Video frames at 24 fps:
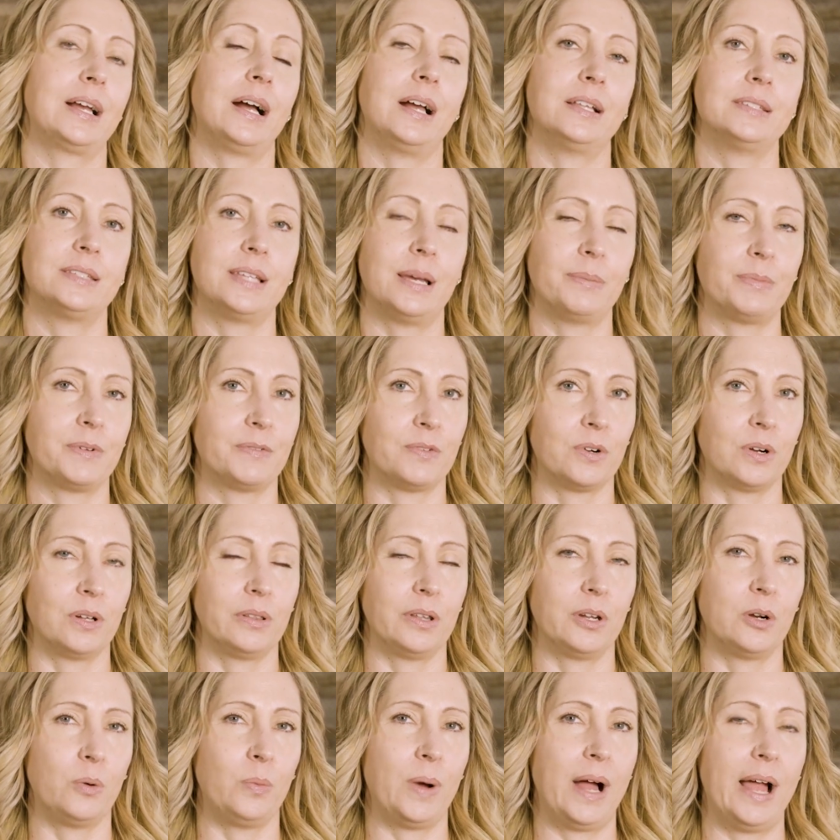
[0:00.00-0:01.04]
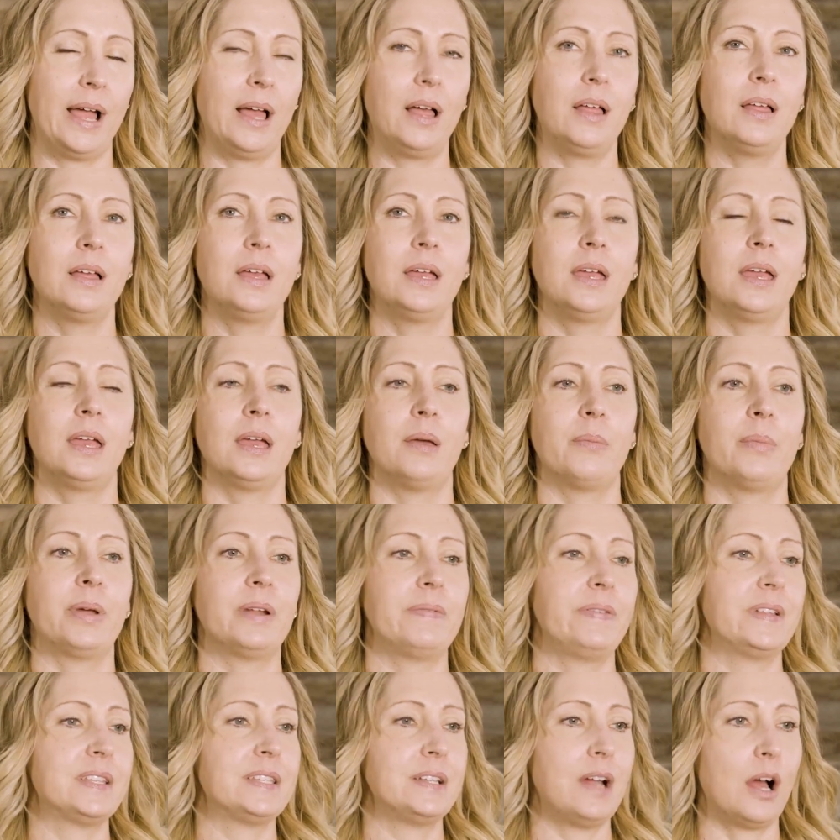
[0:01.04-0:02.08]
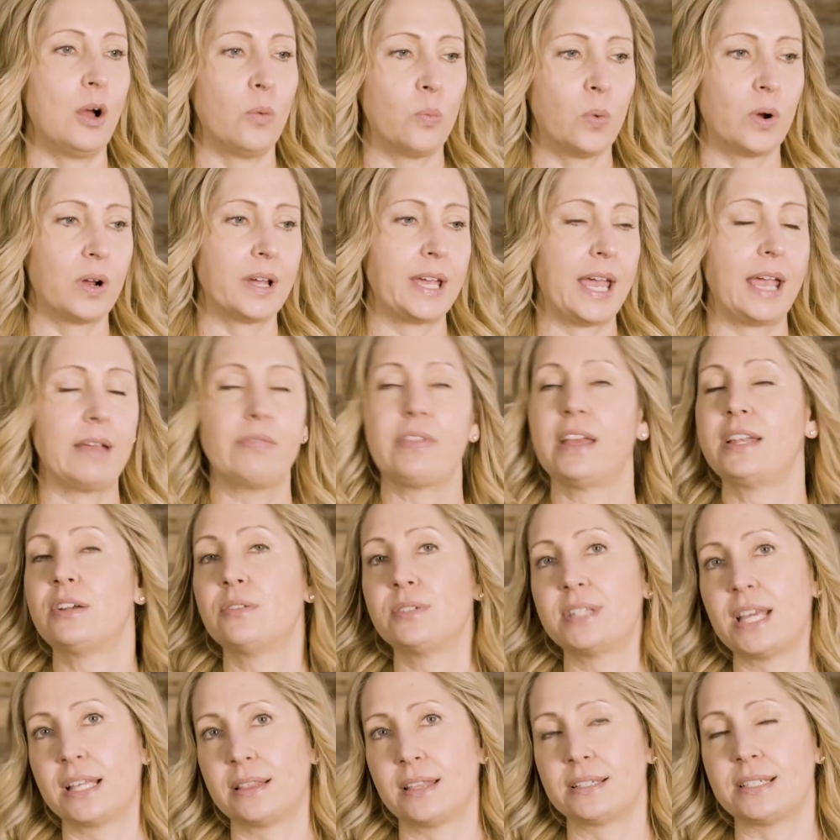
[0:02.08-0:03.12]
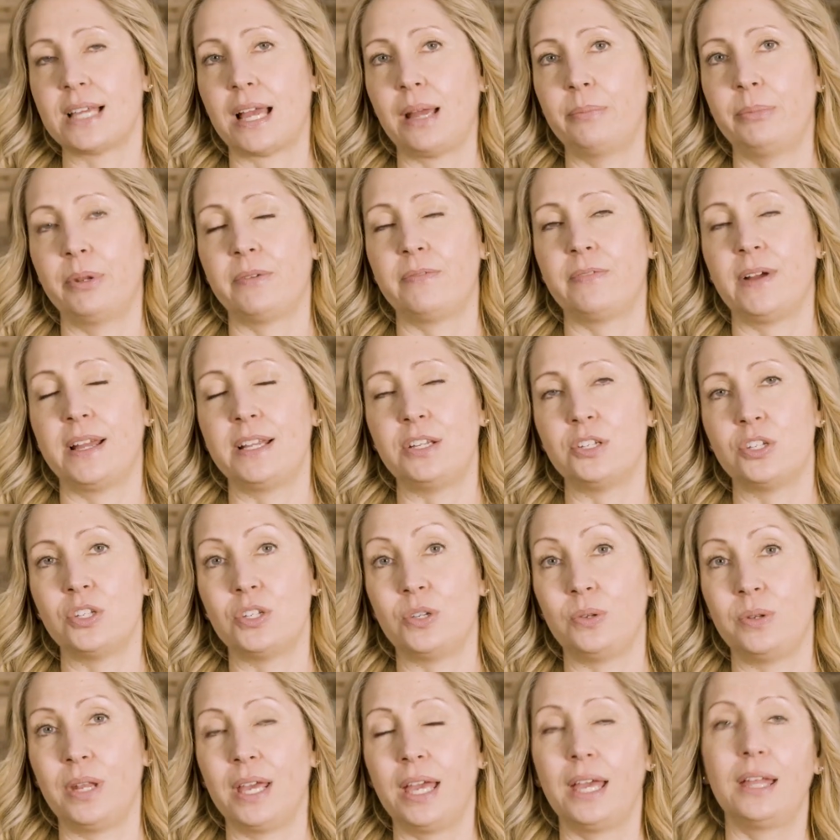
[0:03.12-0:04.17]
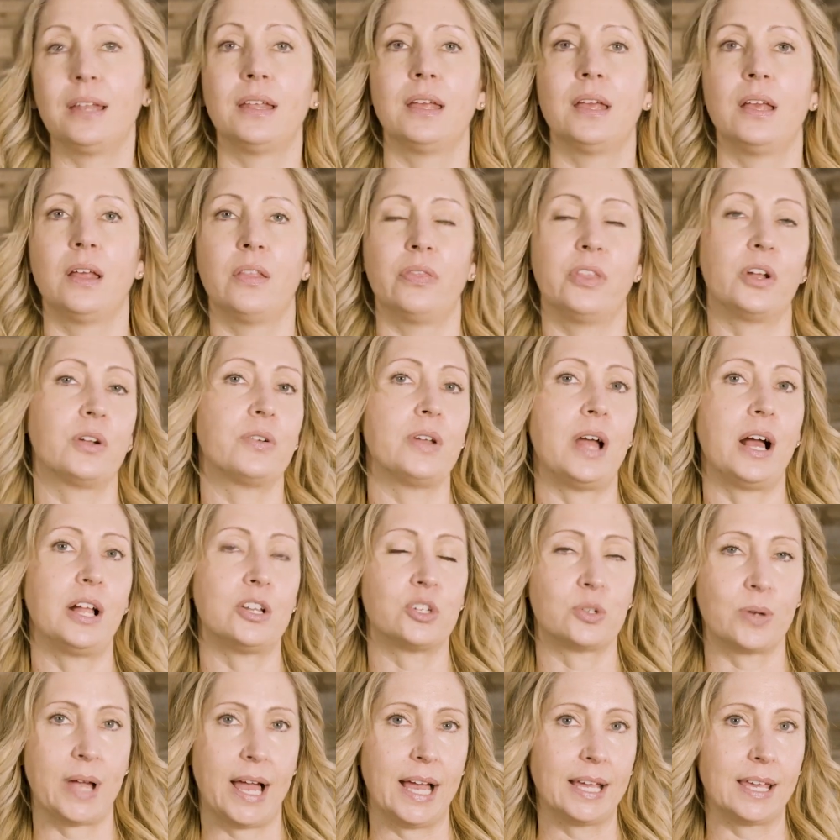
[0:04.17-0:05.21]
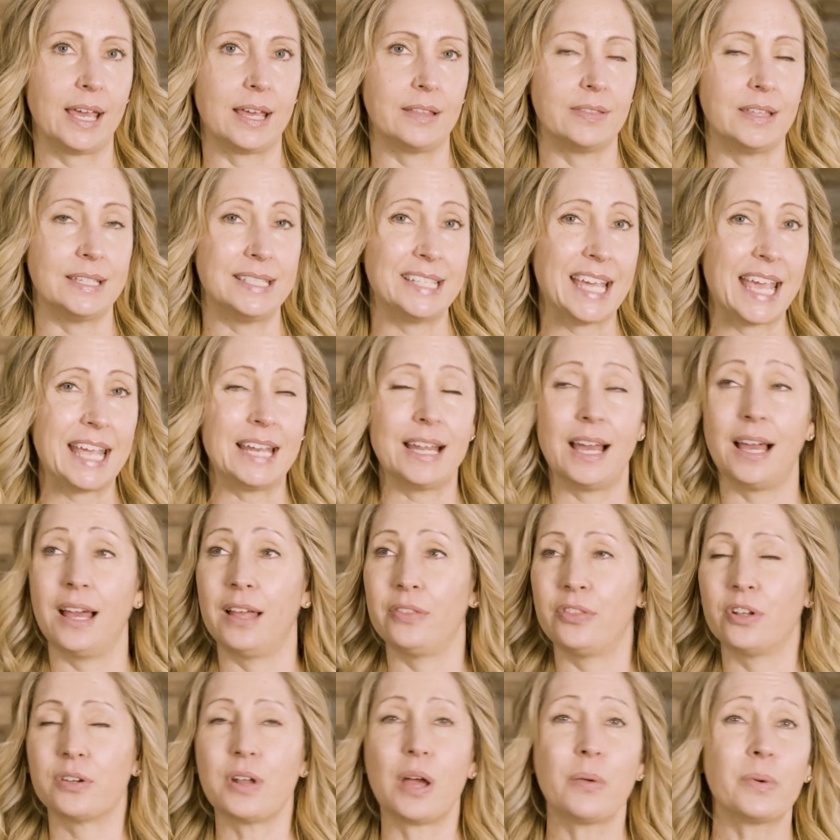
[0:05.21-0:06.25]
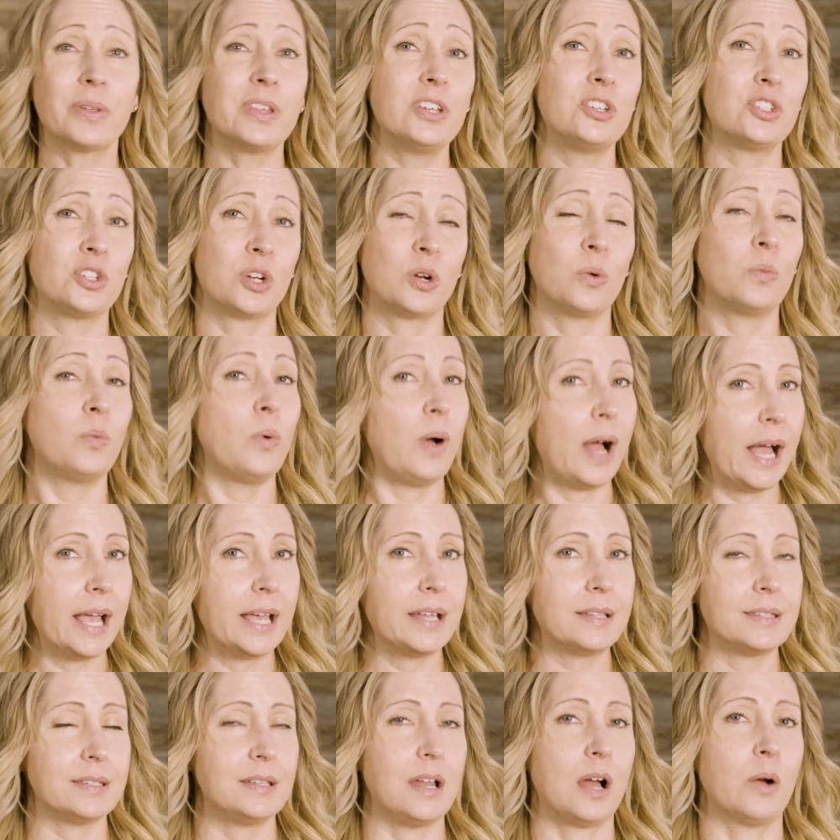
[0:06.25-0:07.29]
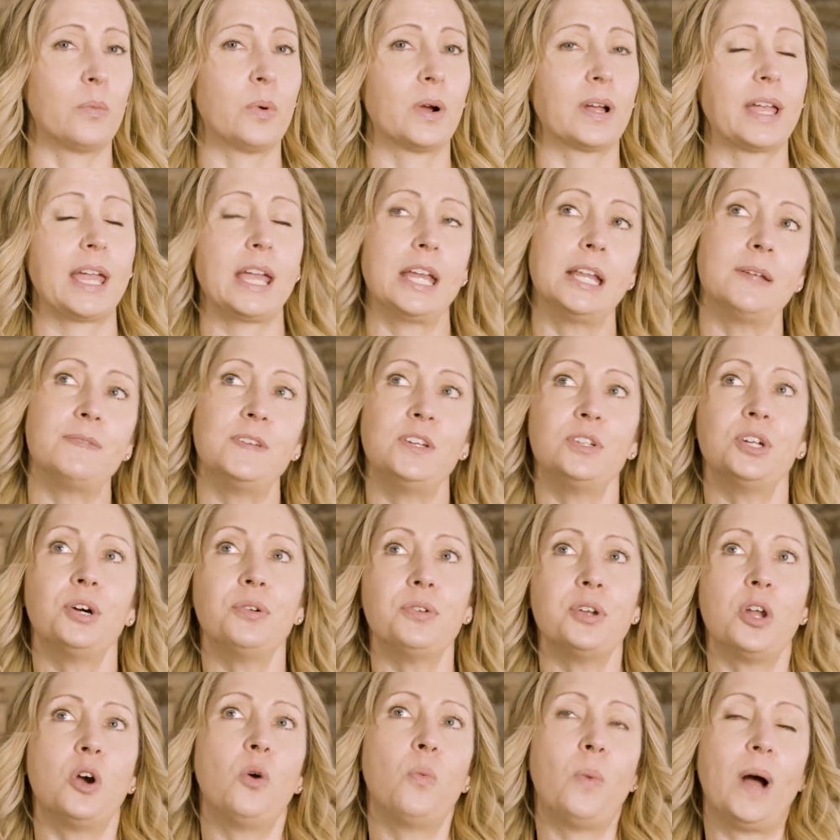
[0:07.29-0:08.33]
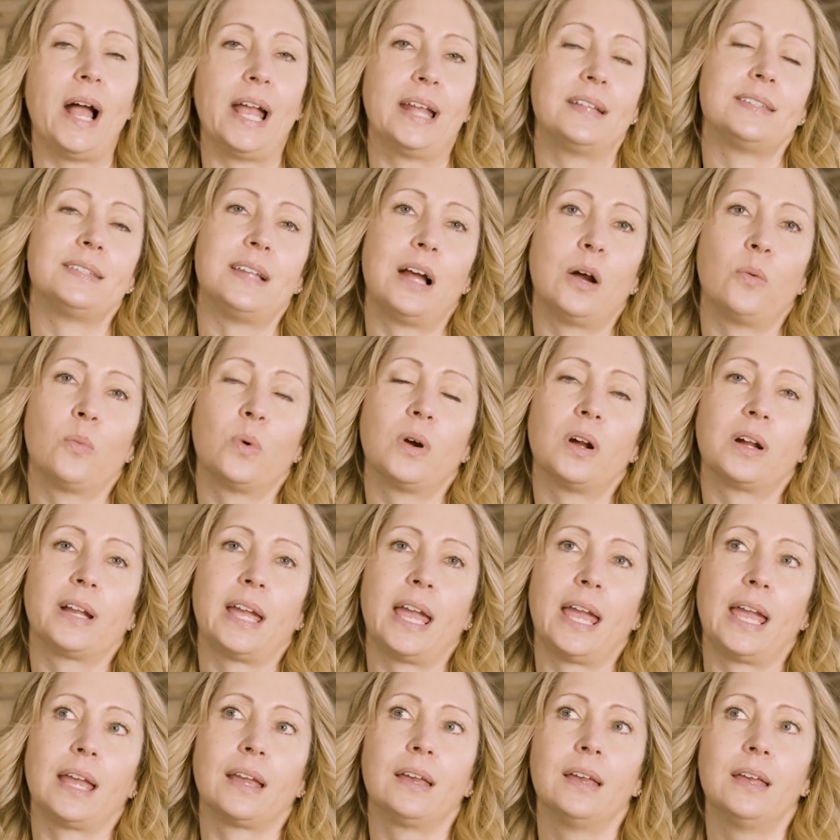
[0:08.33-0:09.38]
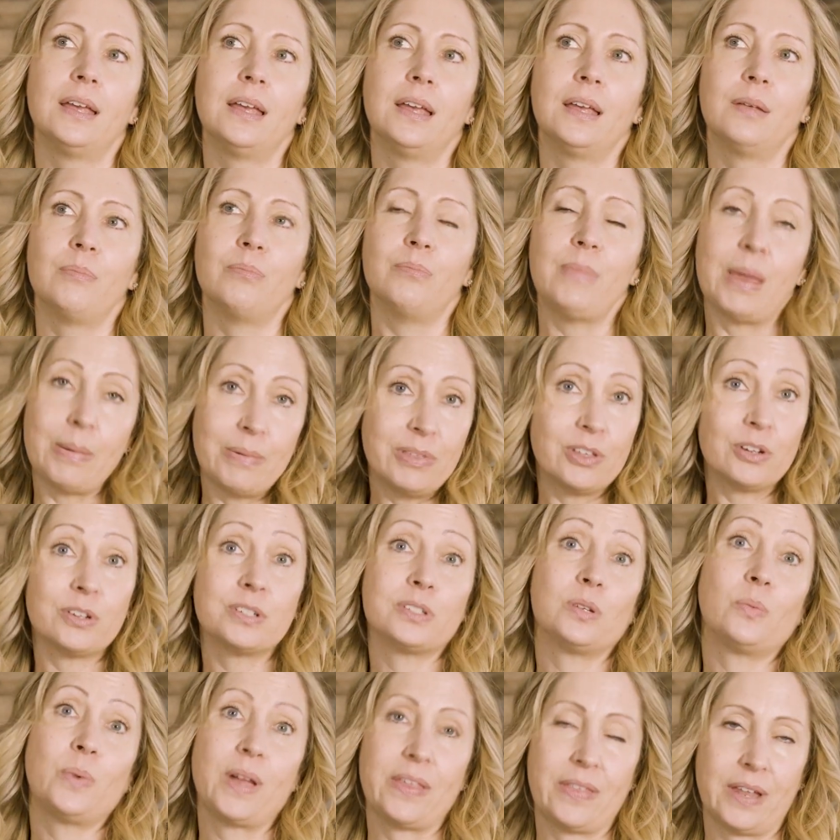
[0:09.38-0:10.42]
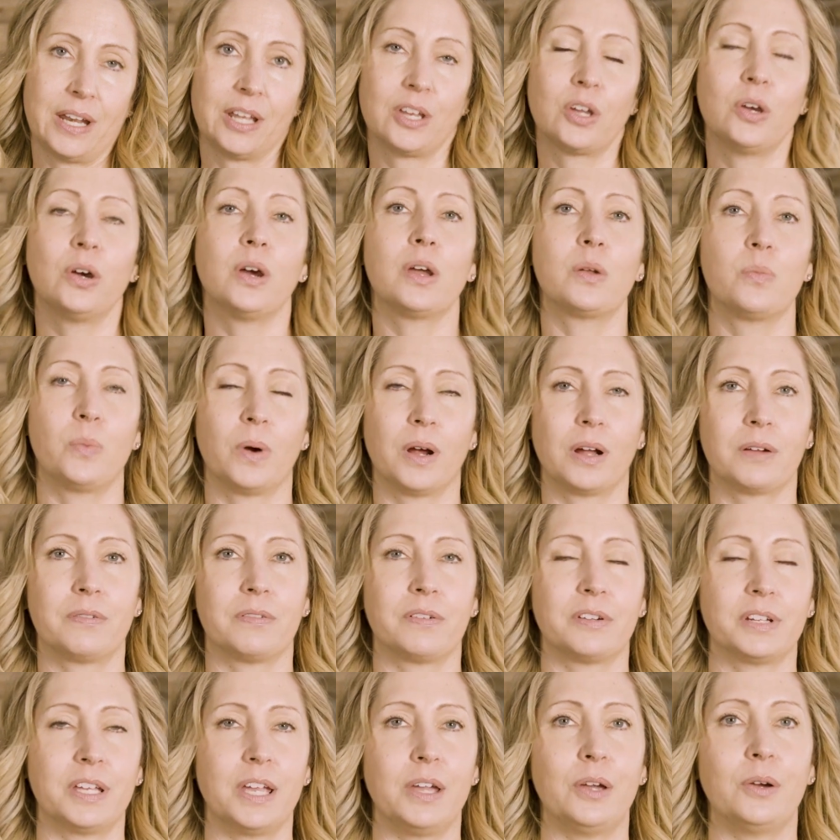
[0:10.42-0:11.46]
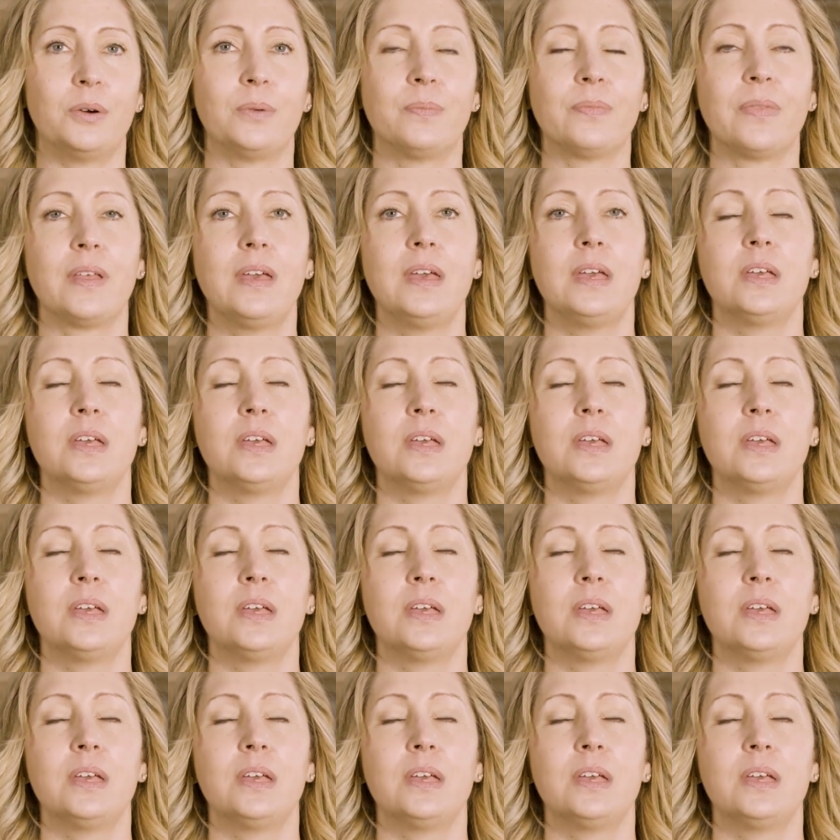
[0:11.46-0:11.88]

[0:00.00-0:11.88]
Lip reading: concept for a little while, but if it's not working, they don't take the time to fine tune it. They're not tracking the data. They're not really sure why it's not working. And if you don't know why it's not working, maybe there is a way that it could work for you.